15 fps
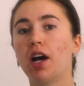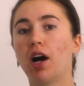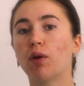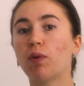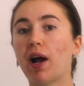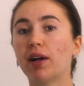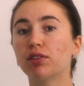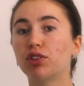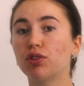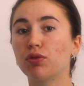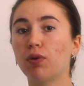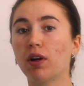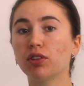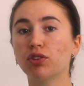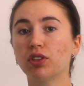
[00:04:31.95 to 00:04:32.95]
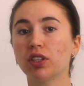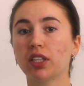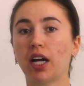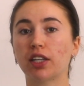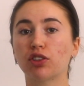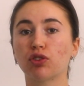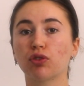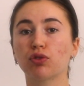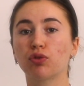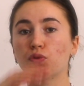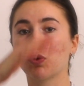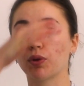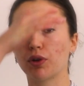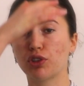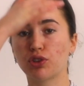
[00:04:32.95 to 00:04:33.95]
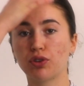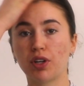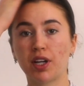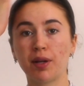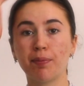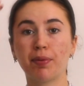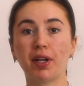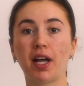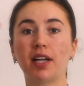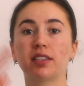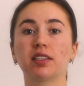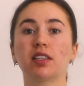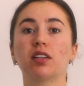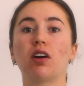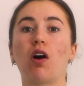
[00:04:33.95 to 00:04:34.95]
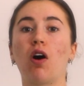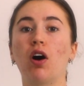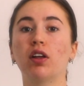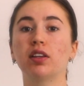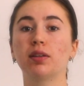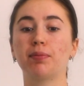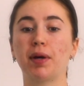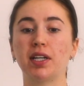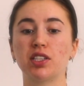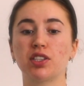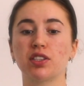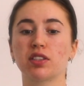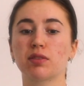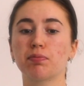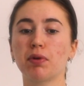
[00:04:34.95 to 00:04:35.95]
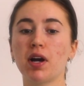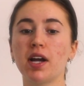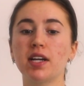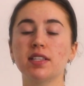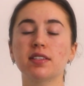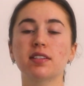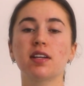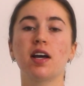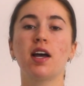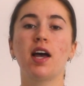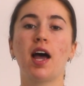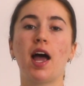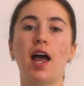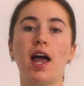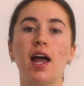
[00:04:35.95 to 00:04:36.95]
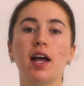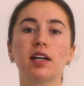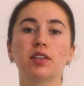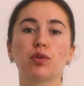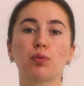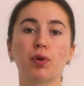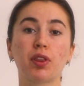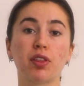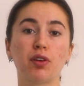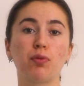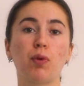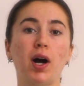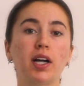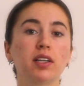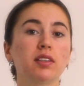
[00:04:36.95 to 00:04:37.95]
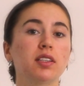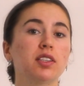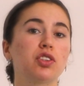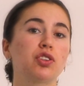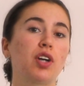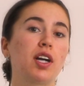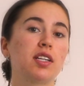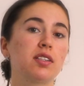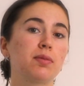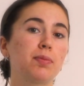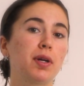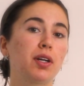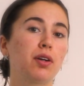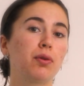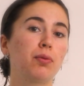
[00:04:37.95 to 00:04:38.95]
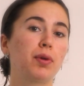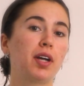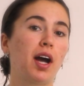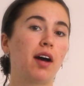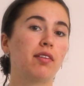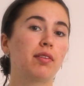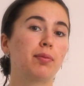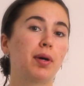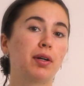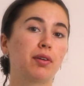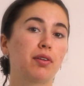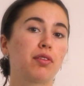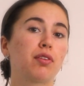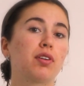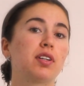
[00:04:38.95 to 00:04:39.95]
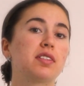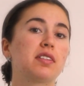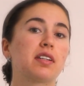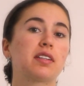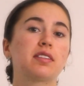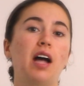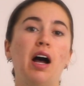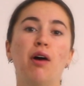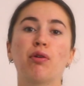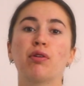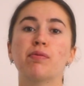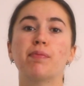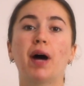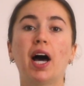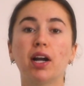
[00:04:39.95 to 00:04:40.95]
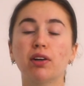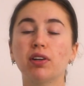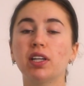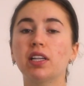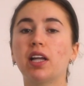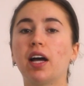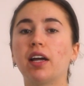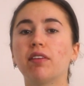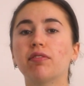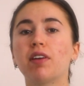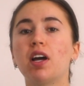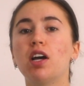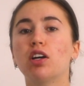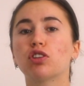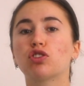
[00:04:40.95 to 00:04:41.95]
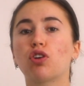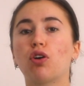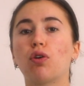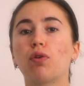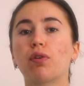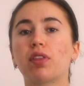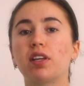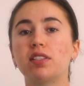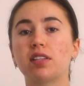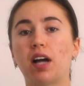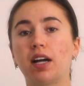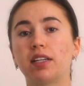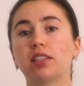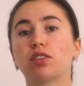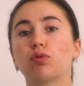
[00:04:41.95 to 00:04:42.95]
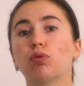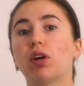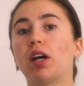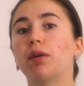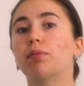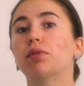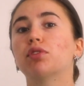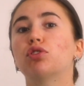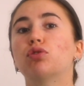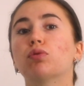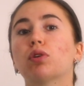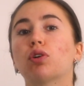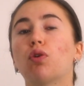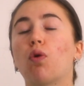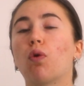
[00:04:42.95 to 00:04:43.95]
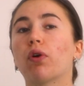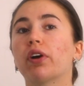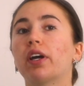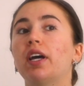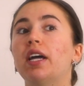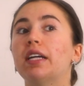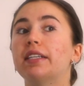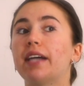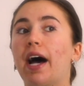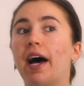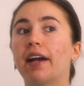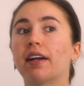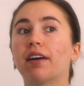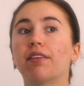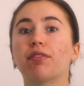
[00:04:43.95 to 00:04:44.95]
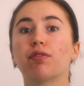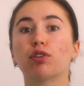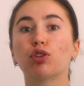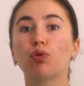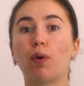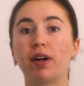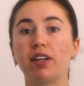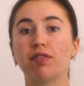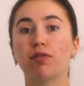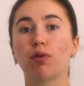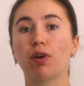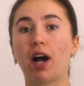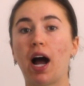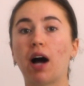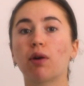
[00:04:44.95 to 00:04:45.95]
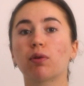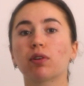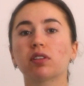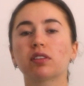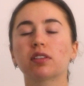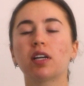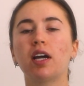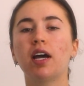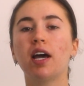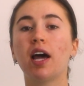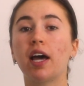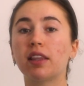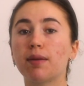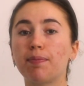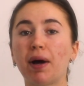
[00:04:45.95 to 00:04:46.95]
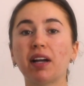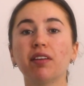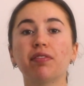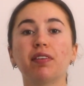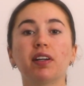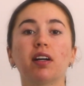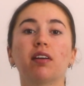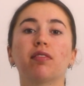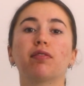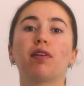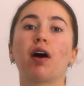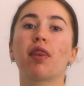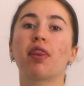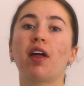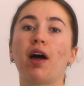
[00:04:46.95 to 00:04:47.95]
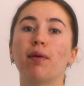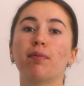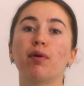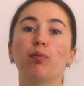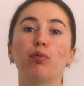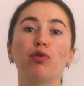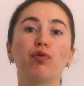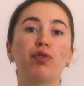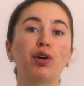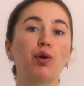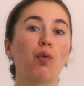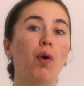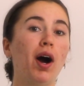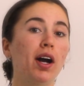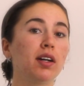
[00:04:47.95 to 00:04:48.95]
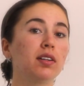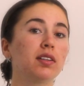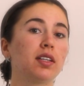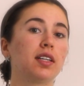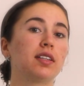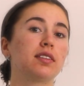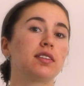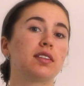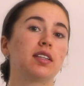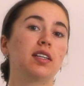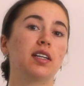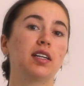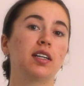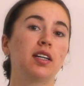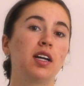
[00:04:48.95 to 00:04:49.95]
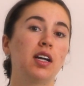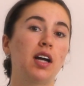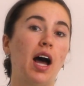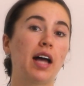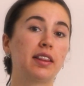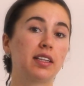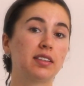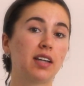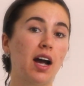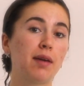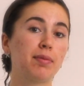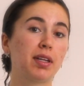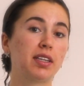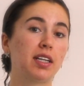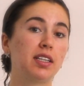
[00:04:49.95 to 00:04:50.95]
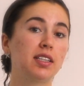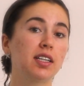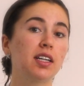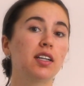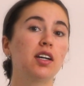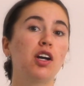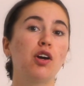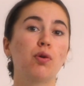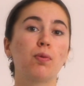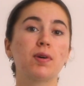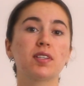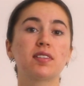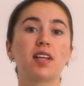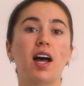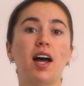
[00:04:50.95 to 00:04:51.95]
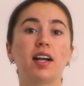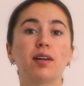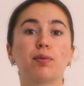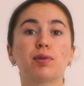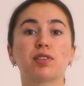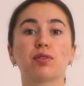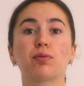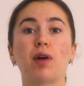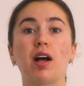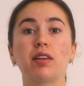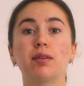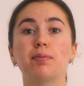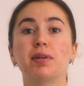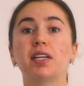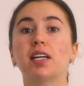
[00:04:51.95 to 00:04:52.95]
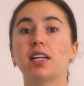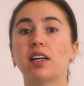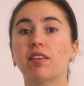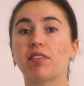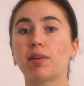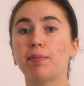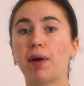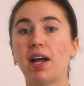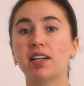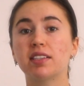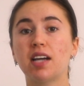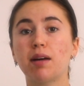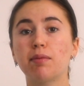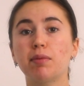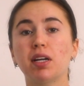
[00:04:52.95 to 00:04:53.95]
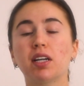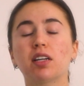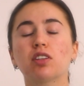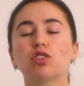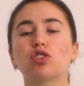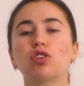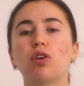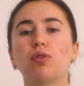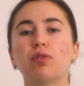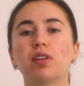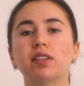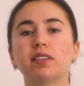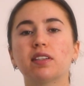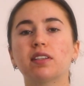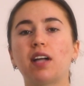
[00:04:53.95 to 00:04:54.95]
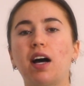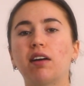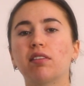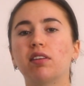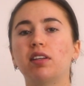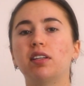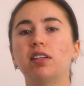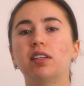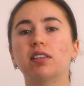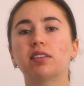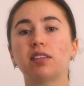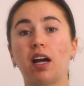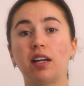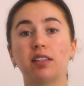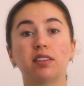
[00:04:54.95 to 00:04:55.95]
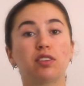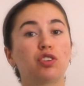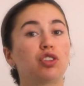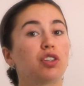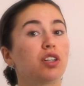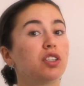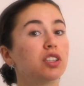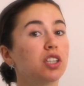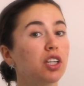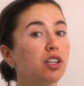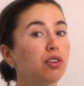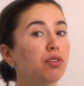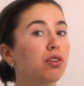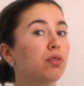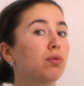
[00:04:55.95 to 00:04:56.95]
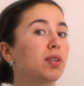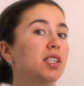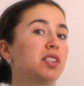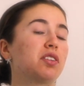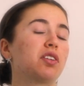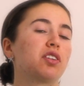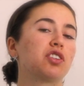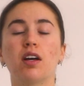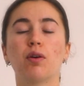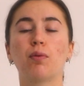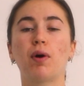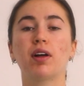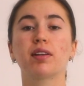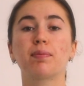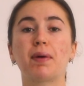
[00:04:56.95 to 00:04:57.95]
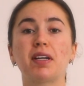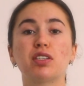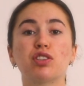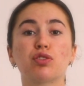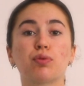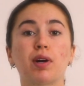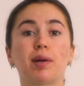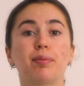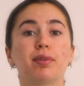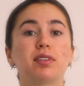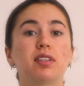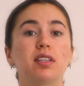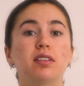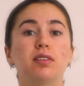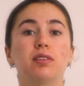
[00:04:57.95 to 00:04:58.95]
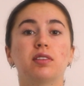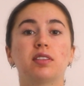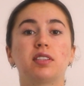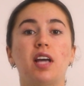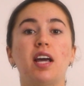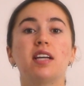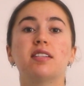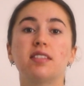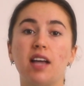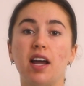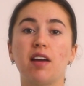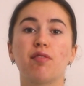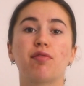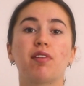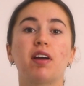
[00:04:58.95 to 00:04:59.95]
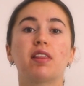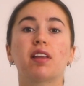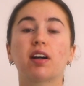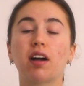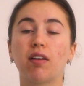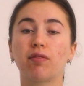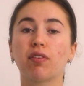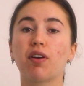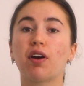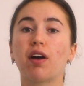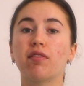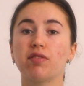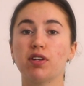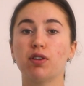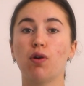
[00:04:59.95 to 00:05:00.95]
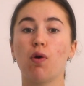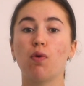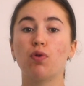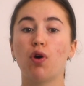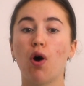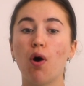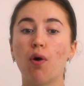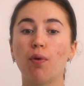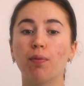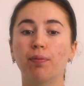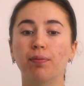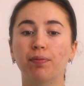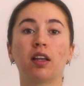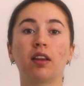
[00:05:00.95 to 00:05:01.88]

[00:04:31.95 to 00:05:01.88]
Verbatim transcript: Around 200 electrodes were implanted on the patient's brains, and with the wireless transmitter, we have about a 36-hour battery life, so the scientists were able to record data for 24 hours. And the benefit of them moving wirelessly at the time that they did was that it was around the beginning of the pandemic, so this allowed the scientists to continue their research while the patients were able to stay safe in the comfort of their own home.